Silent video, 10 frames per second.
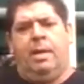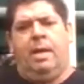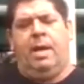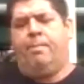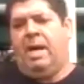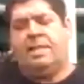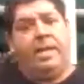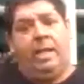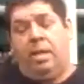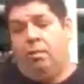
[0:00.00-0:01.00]
And
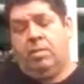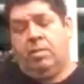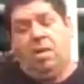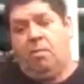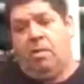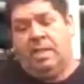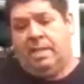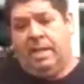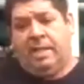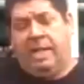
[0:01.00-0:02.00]
basically I wanted
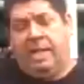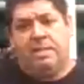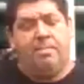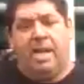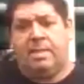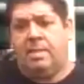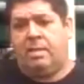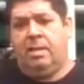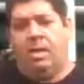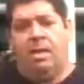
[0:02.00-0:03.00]
to get connected back to
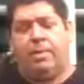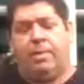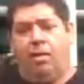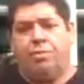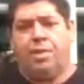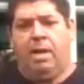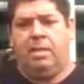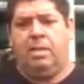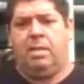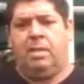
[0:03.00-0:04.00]

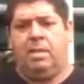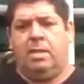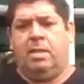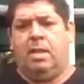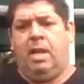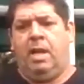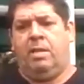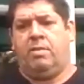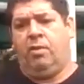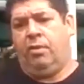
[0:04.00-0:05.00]
culture.
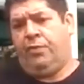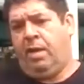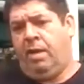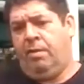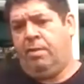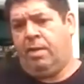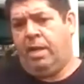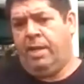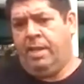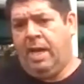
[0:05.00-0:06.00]
And also, not
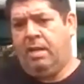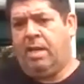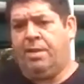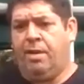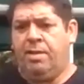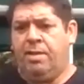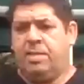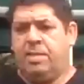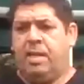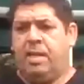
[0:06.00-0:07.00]
only that, I
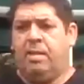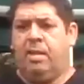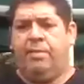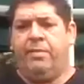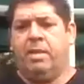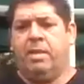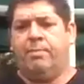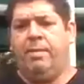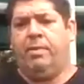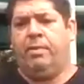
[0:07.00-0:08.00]
noticed that a lot of young
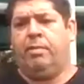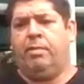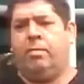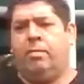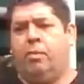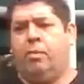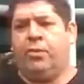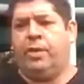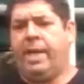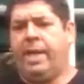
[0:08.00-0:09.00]
people
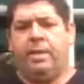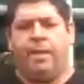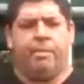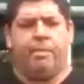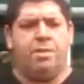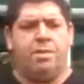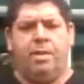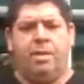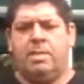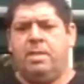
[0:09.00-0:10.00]
wasn't getting the
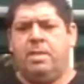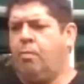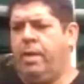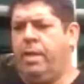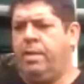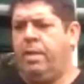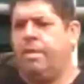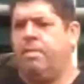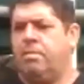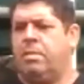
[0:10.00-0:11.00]
opportunities that we
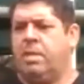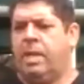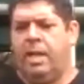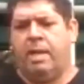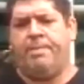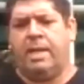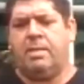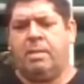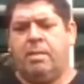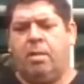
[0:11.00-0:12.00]
did to connect back
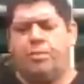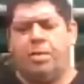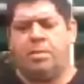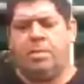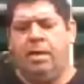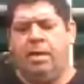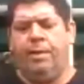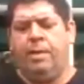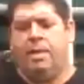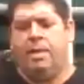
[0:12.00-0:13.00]
to culture. So,
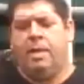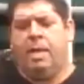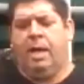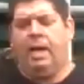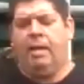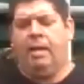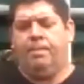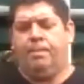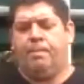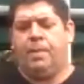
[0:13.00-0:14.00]

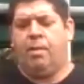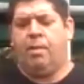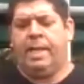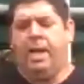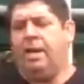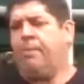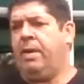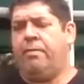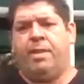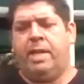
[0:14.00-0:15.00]
I gave up
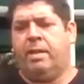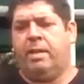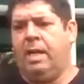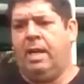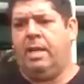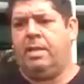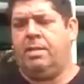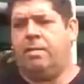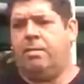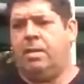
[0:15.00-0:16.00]
everything I had,
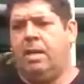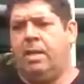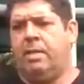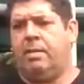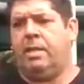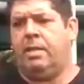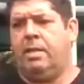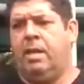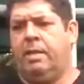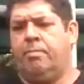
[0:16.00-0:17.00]
and I
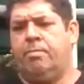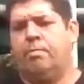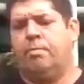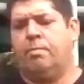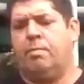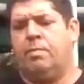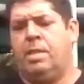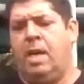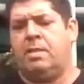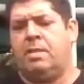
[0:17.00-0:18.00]

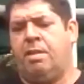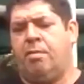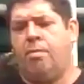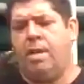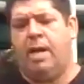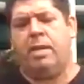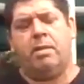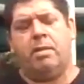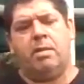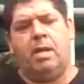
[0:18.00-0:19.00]
started to create
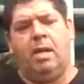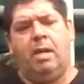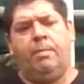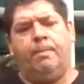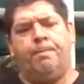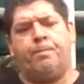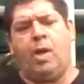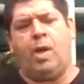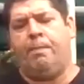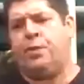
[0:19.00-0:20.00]

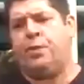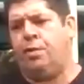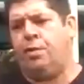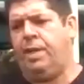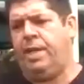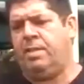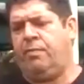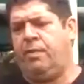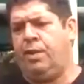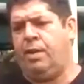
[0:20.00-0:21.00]

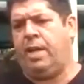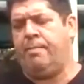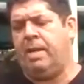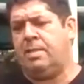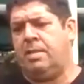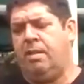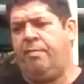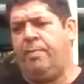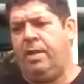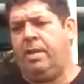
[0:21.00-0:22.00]
opportunities for not only
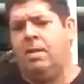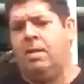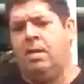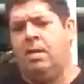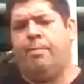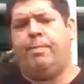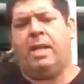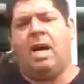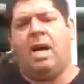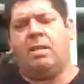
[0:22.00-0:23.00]
myself but
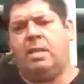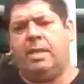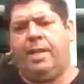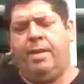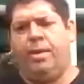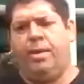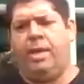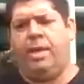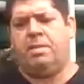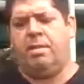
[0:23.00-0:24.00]
others in the
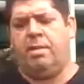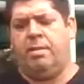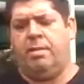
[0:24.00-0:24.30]
community to